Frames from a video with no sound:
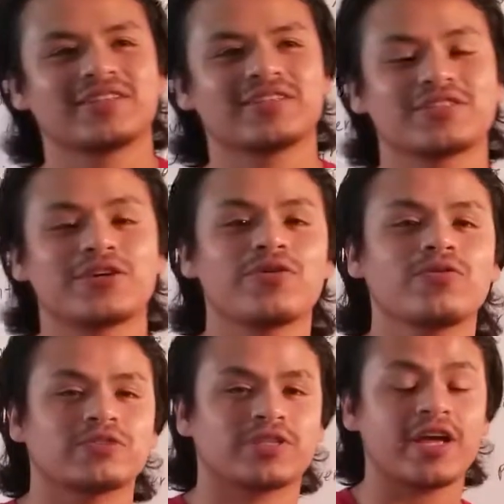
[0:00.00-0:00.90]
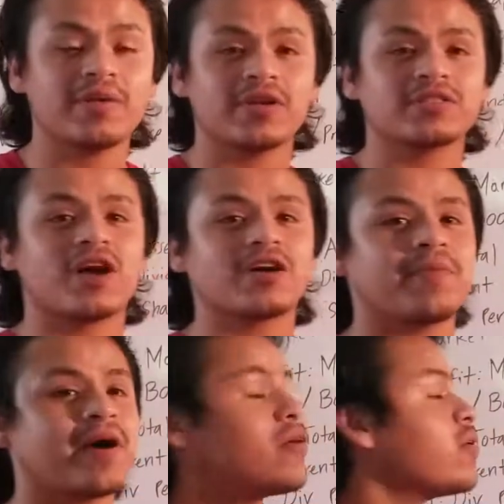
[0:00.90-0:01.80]
So, today I'm going to talk
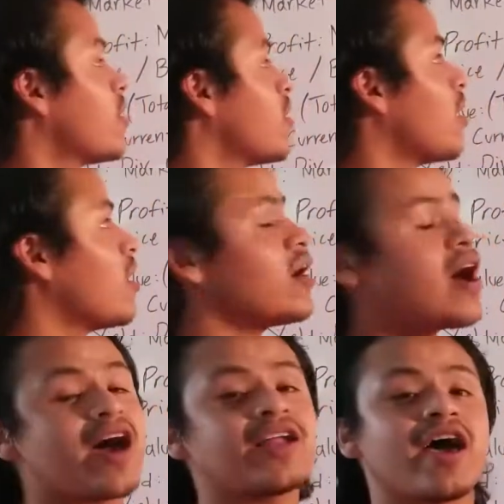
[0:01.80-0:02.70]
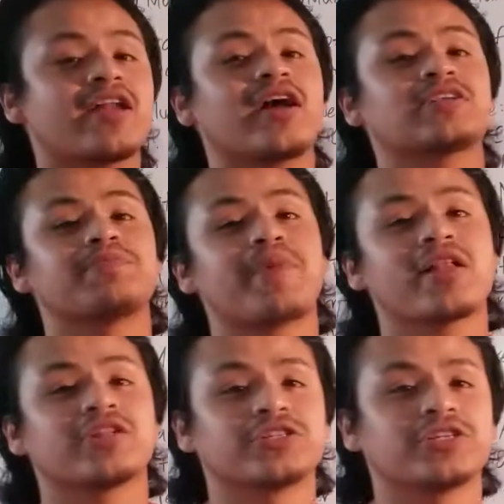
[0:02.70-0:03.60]
about how to analyze a
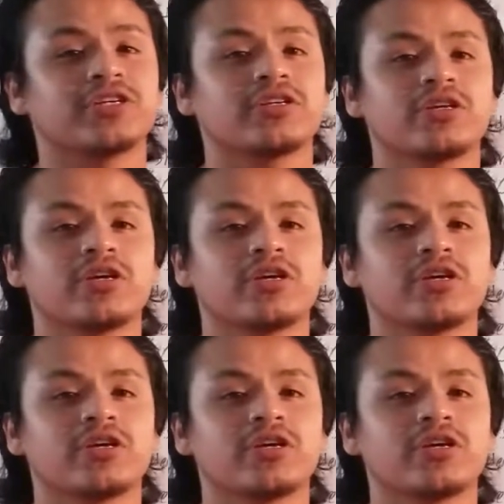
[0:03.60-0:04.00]
balance sheet.